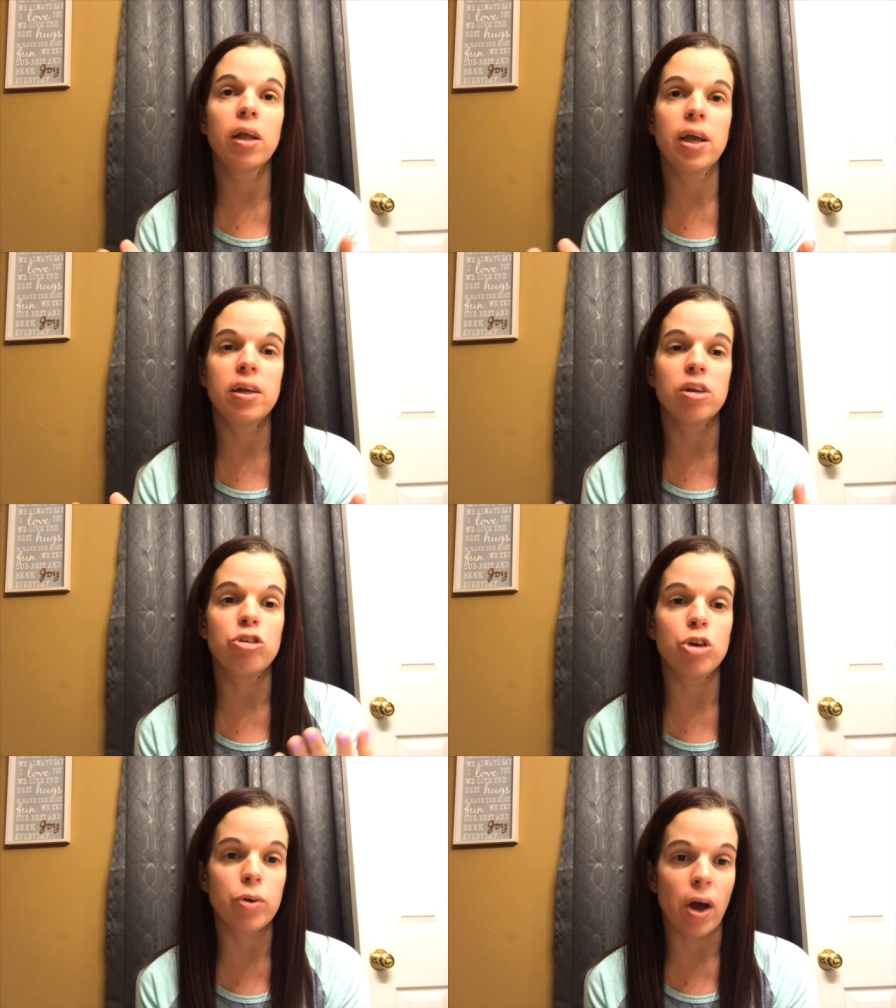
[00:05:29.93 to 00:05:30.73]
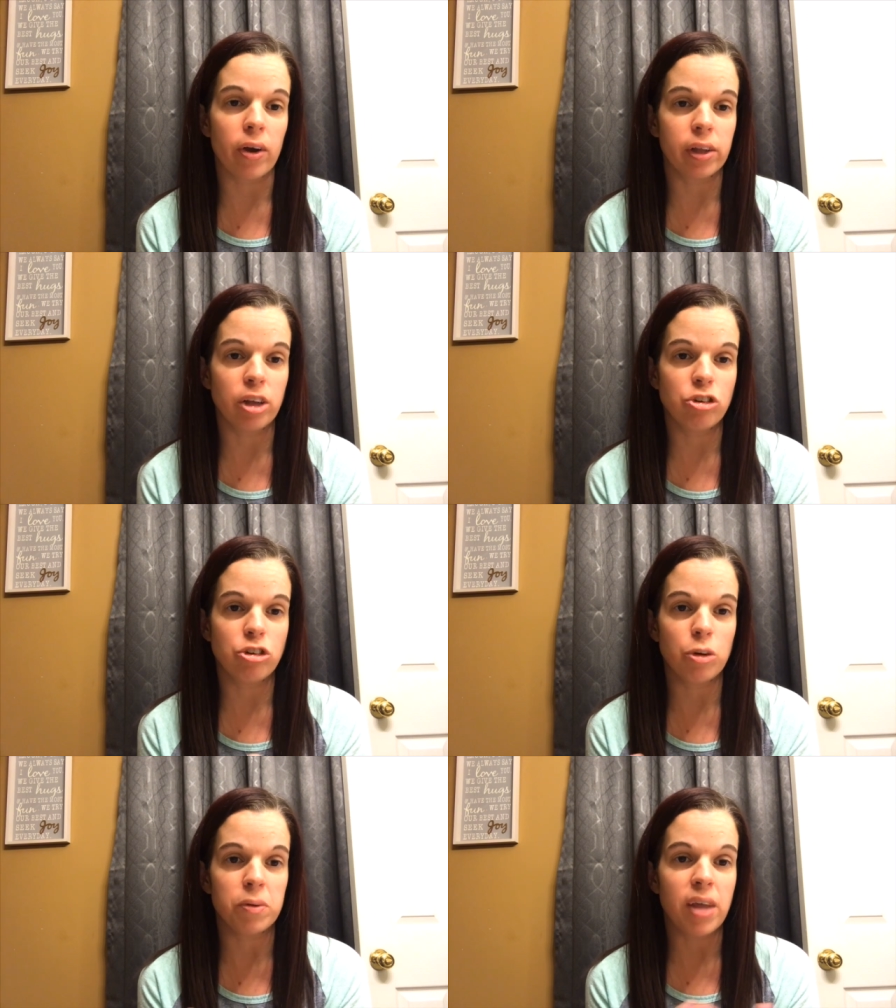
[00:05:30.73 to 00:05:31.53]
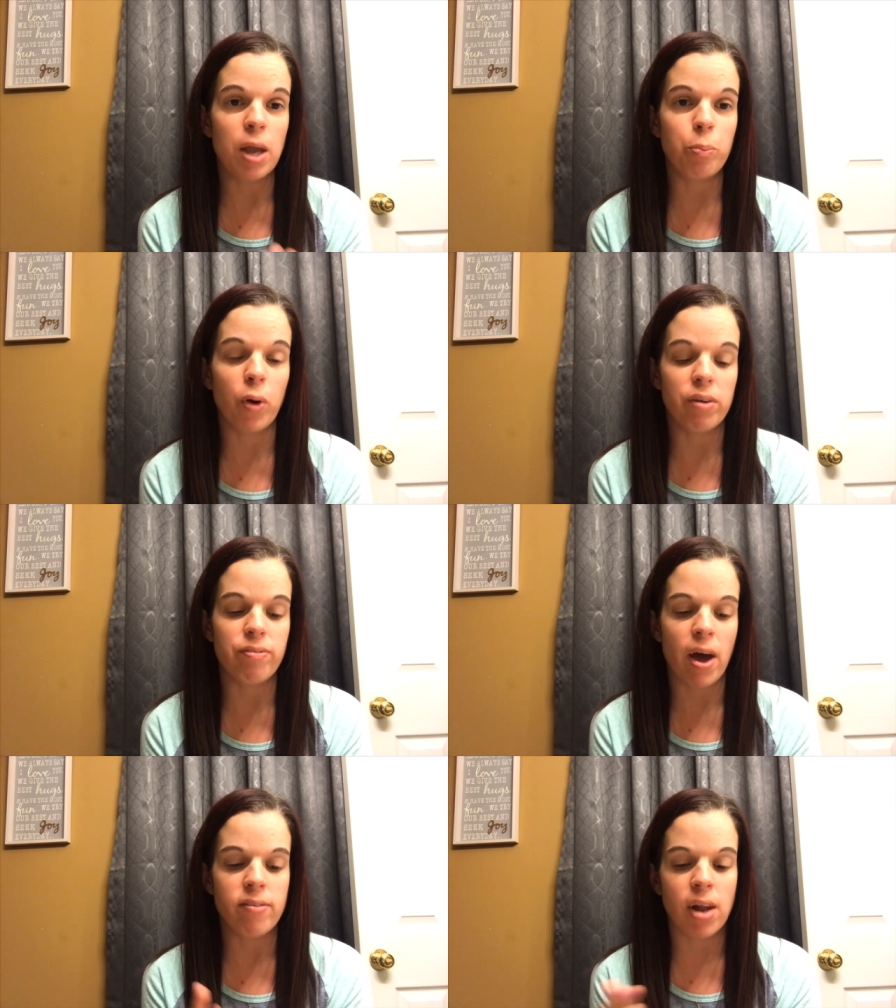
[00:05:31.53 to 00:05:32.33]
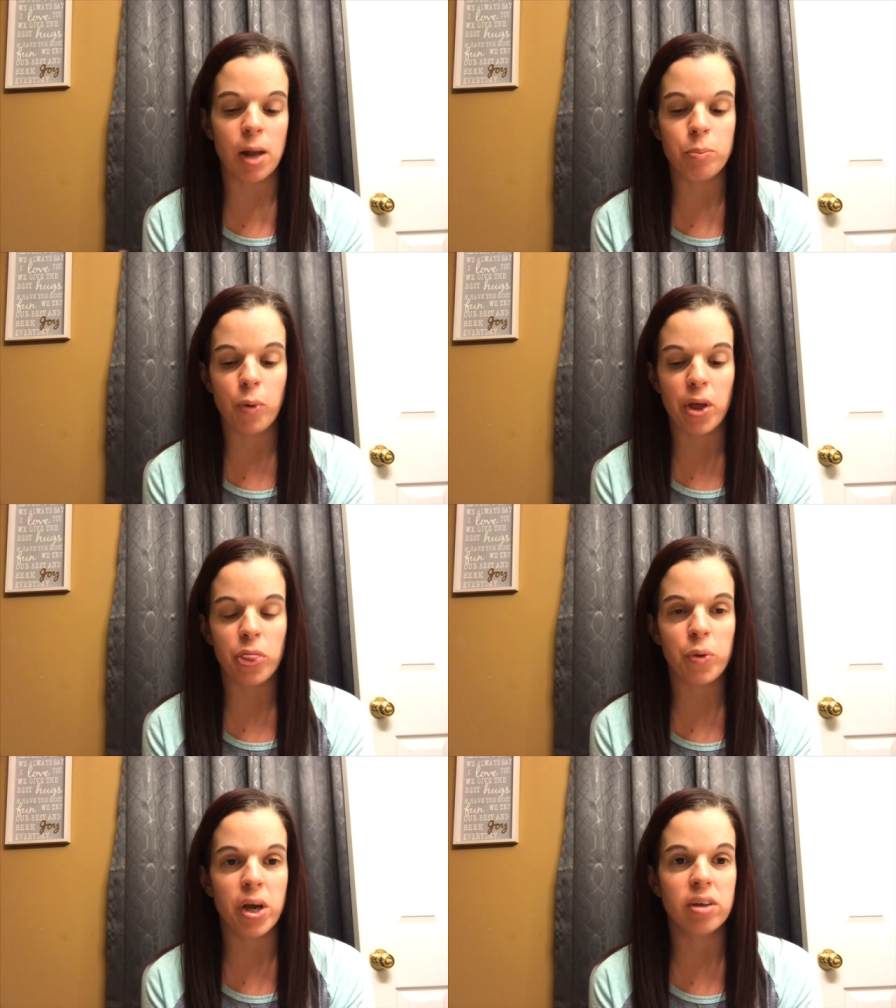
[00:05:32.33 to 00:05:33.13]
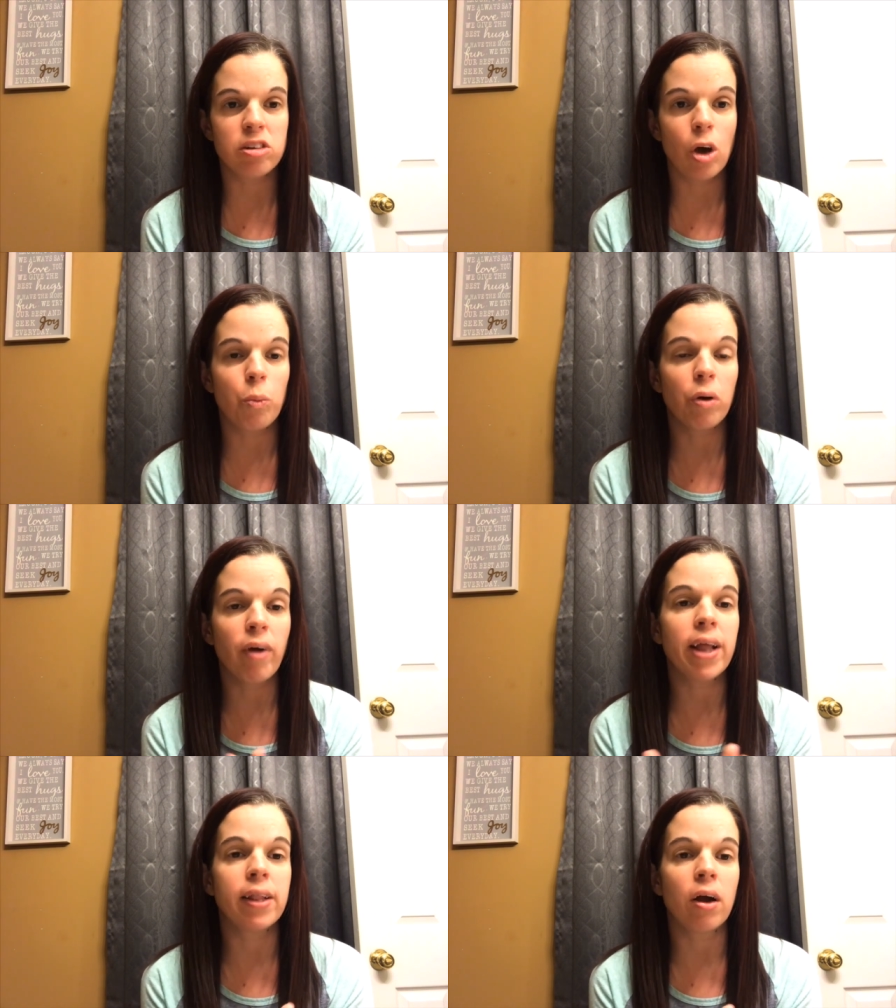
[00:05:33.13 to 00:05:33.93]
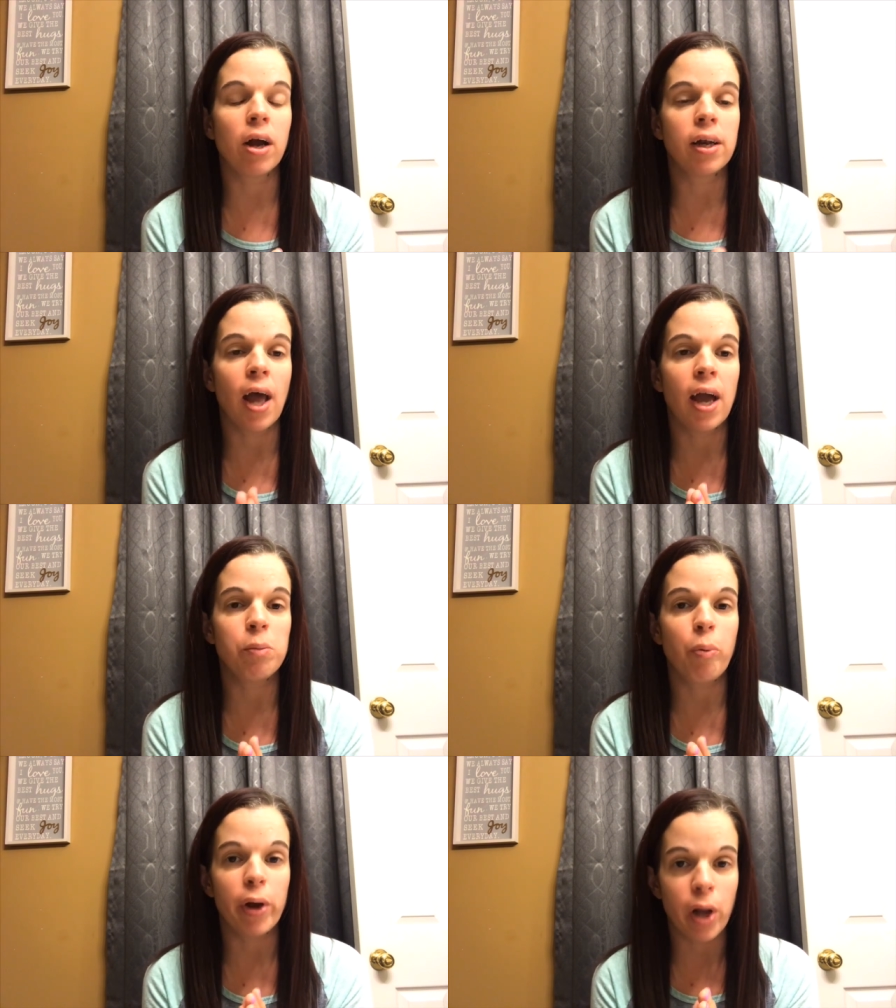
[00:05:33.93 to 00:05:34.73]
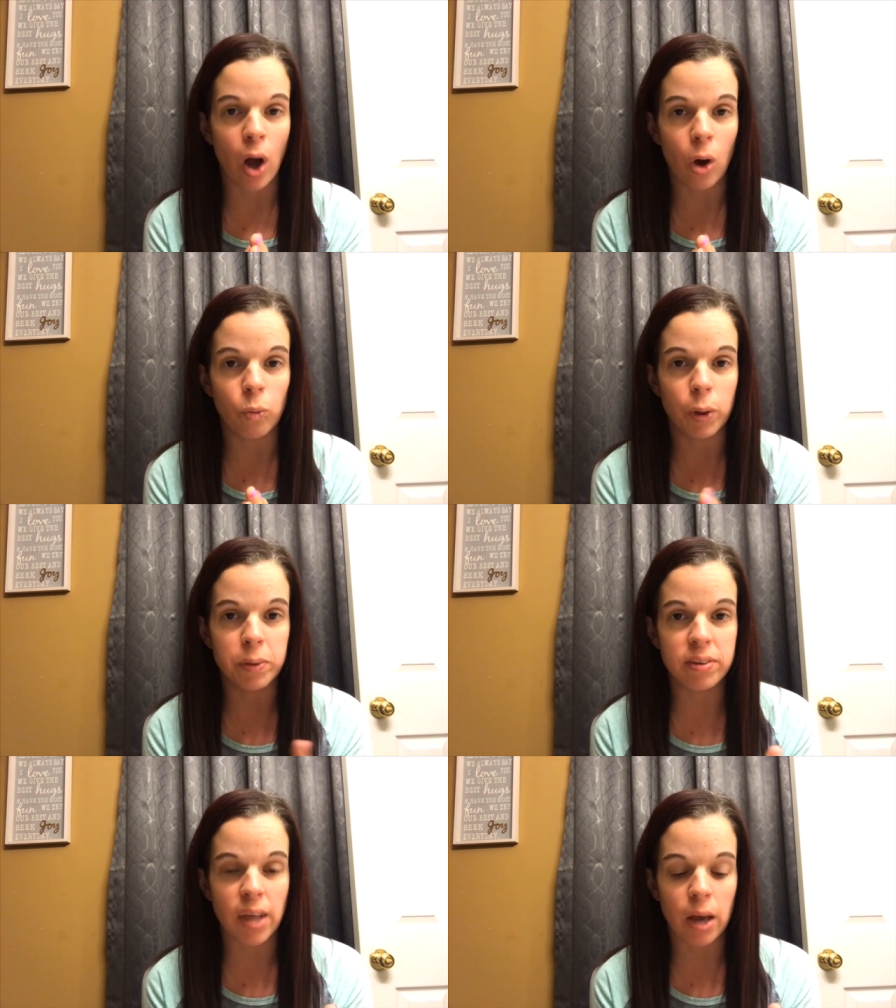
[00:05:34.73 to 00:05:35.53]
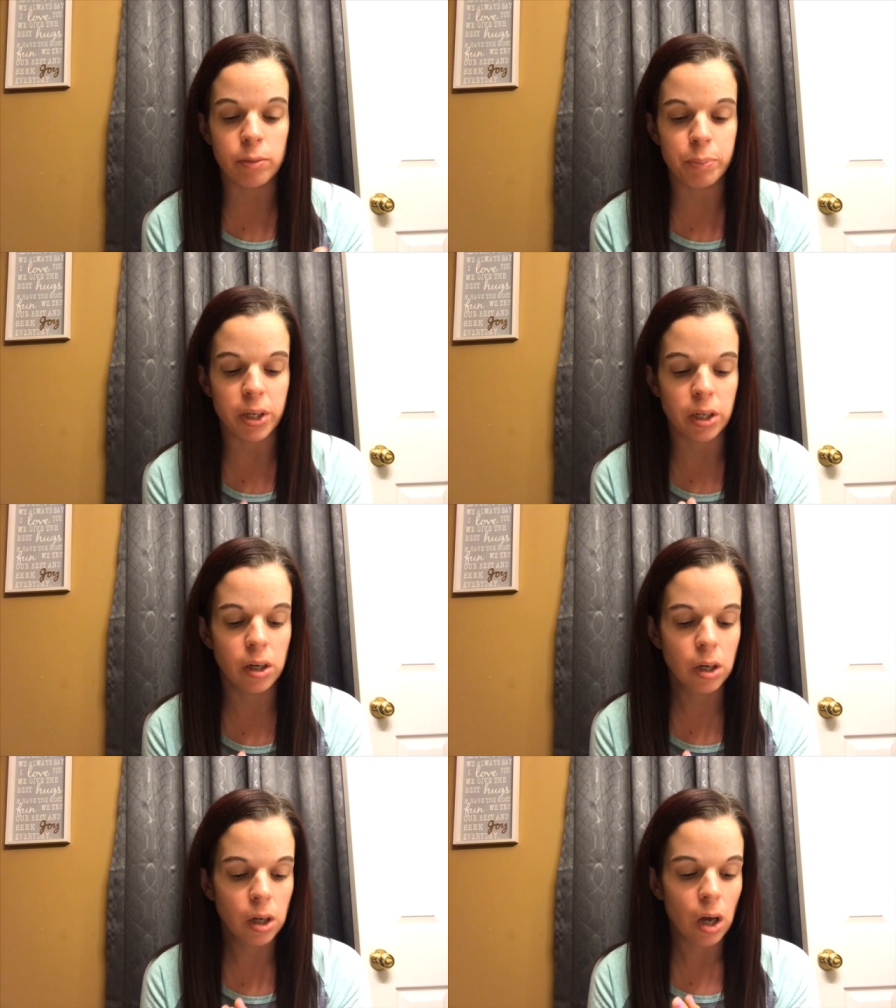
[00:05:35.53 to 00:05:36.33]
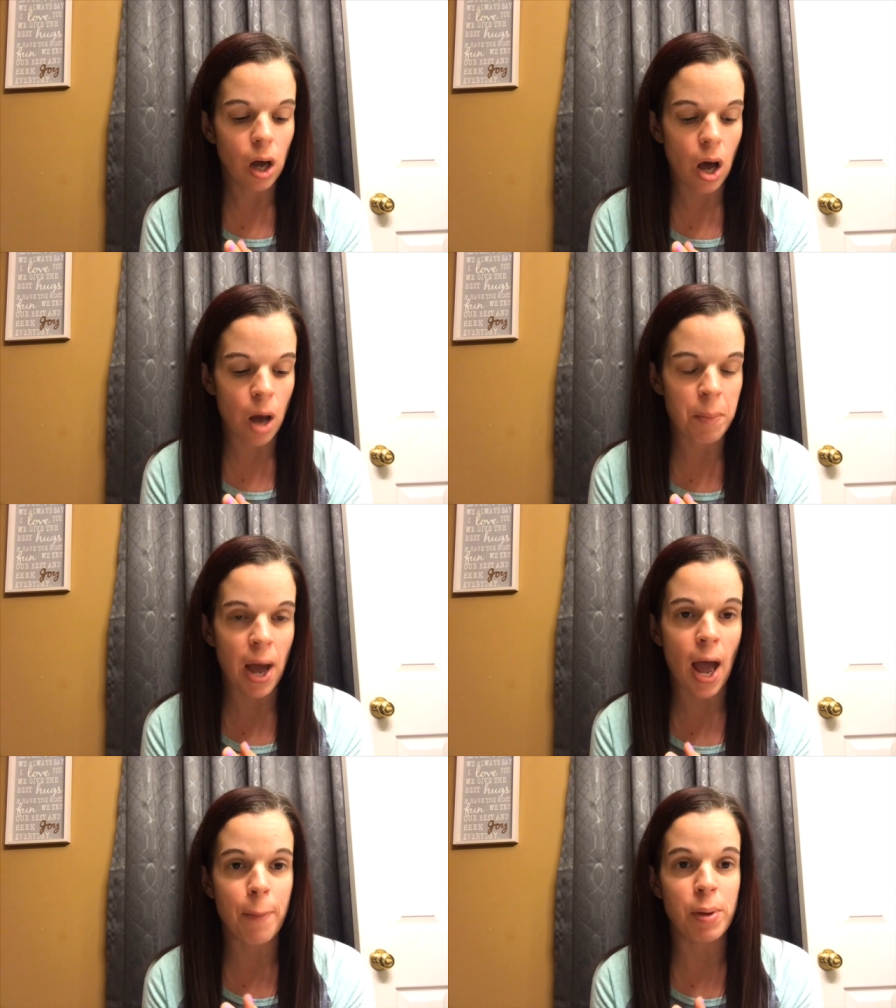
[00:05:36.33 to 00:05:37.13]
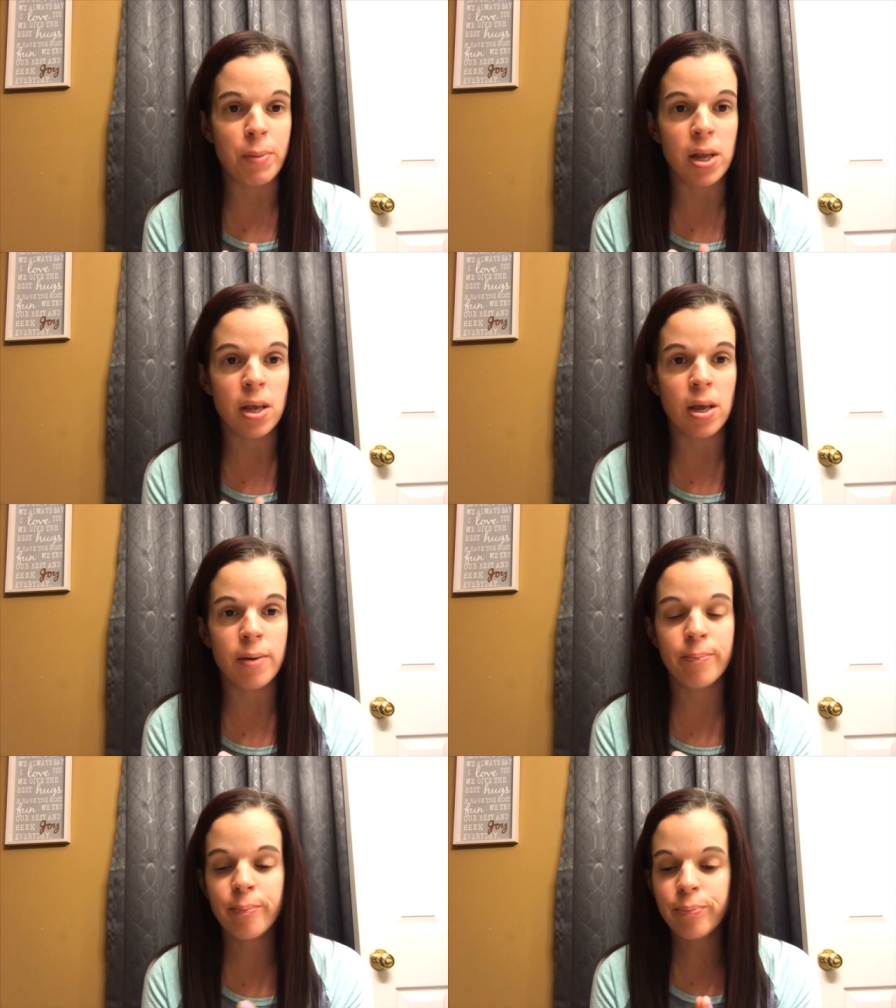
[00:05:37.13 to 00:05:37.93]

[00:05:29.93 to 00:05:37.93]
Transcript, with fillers: He did two calculations, so it was eight point five, nine point three, so we're right there at nine point oh, we would say would be um, a happy median.